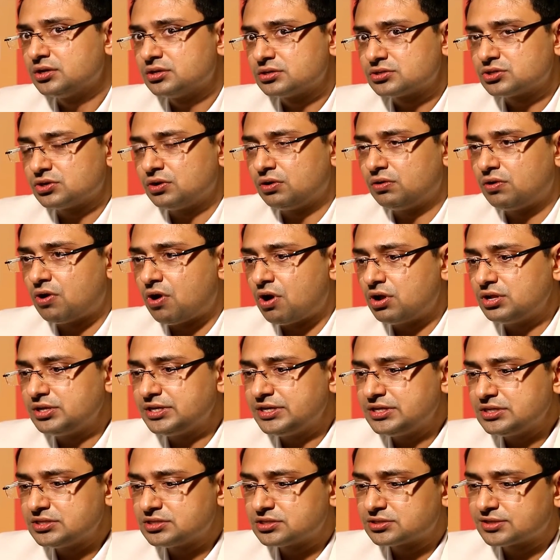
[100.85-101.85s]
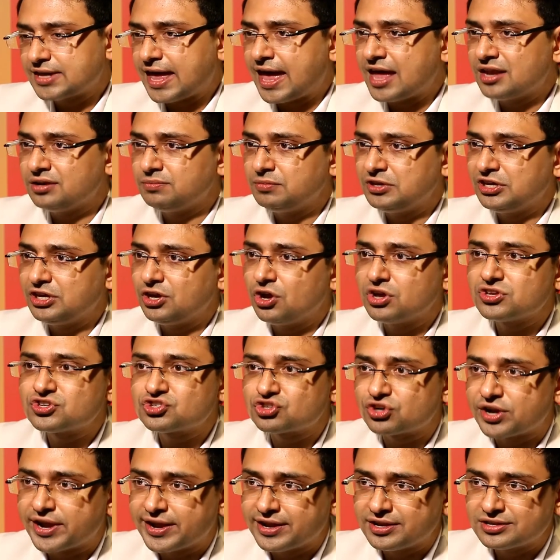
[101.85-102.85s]
So all these can be your
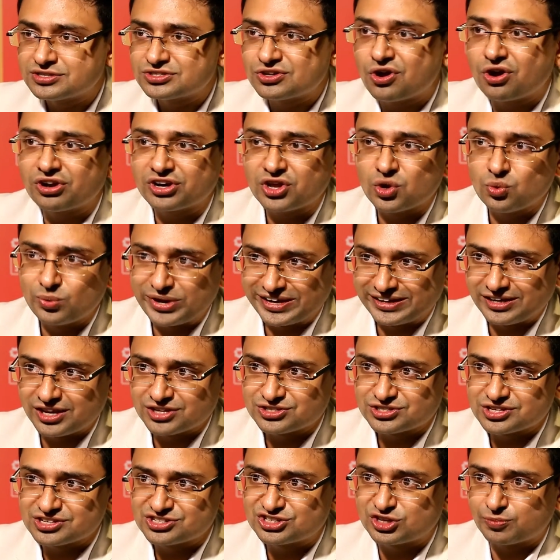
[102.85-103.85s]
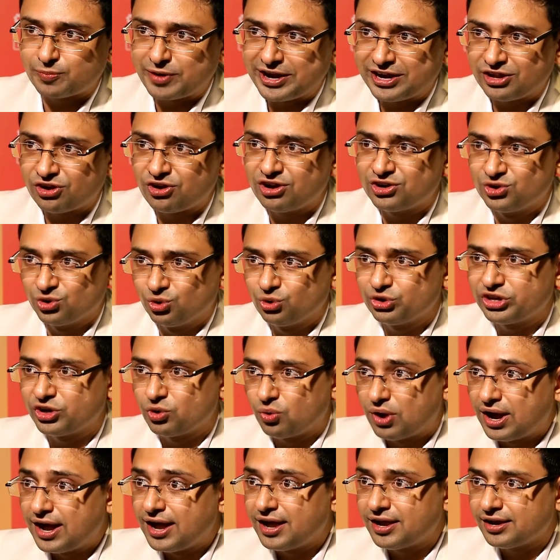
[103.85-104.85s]
strengths or your weaknesses, depending on who
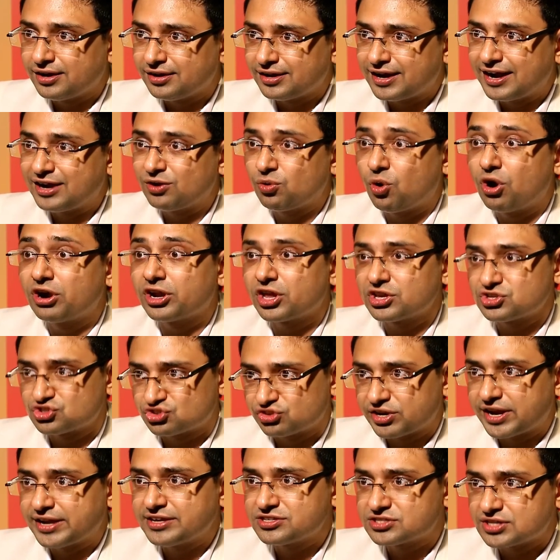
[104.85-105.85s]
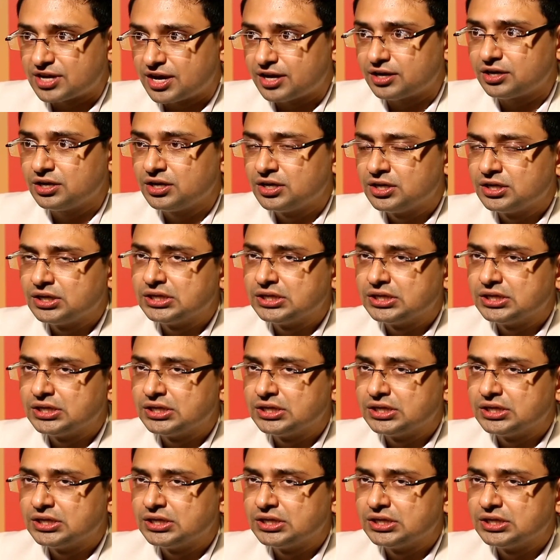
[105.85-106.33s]
you are and what your strengths are.